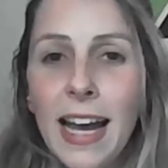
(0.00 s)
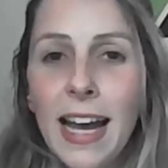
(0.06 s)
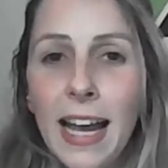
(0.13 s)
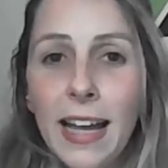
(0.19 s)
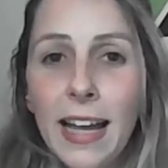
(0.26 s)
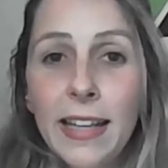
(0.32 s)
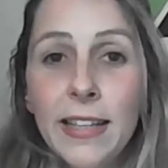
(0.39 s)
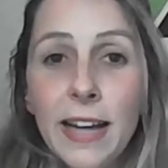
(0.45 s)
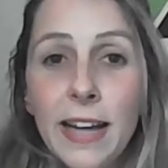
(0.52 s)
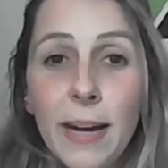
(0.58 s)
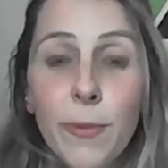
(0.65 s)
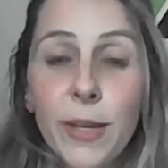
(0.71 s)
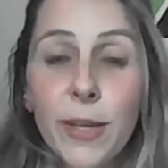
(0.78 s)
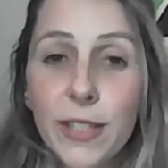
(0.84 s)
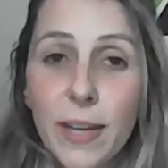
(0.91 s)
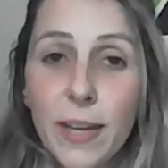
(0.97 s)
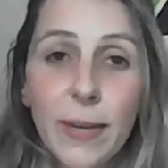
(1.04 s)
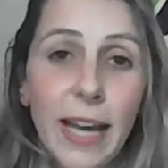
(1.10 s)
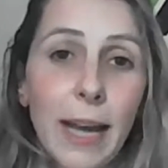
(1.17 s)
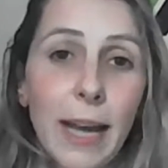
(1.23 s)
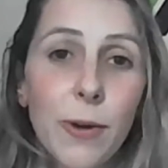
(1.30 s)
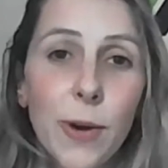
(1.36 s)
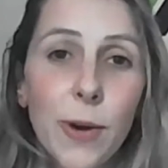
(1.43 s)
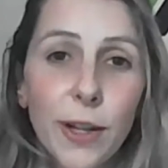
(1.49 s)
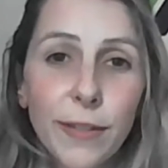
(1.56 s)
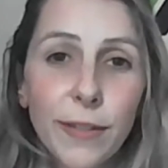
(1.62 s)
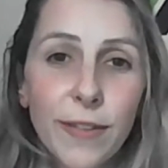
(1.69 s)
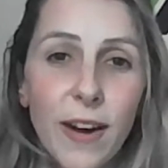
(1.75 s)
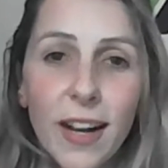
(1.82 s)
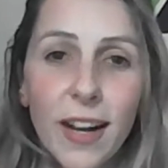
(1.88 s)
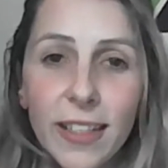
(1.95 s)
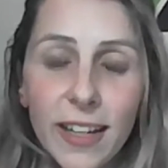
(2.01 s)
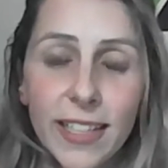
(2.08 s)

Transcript: And once I became qualified,